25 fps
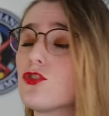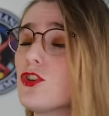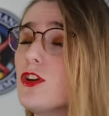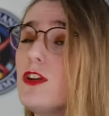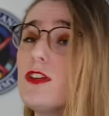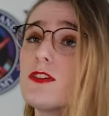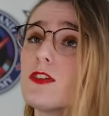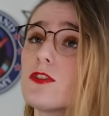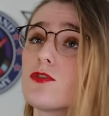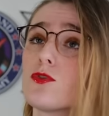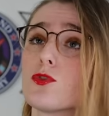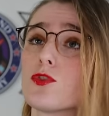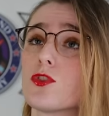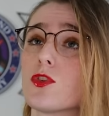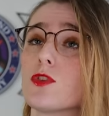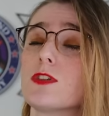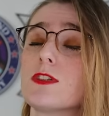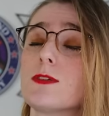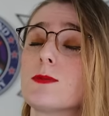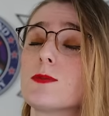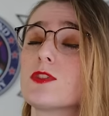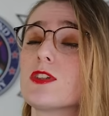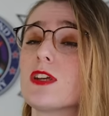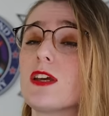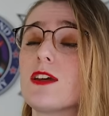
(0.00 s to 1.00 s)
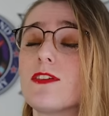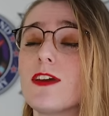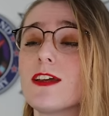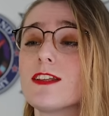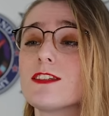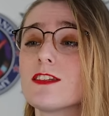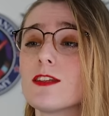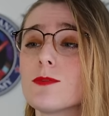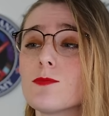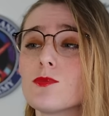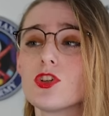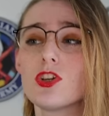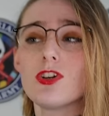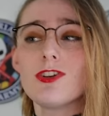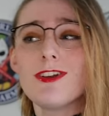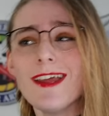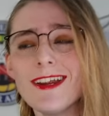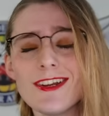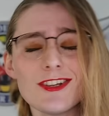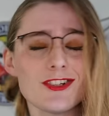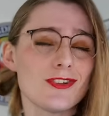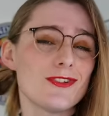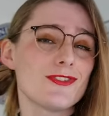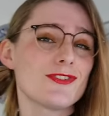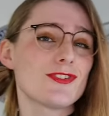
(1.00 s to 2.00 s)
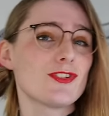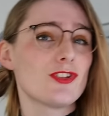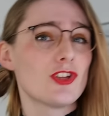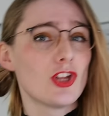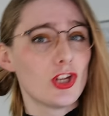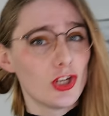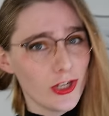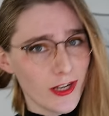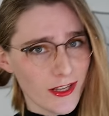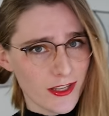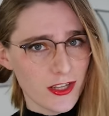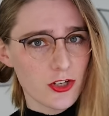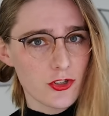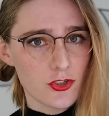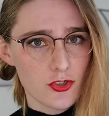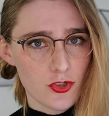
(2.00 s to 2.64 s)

Jesus also seems to have had some connections in the liquor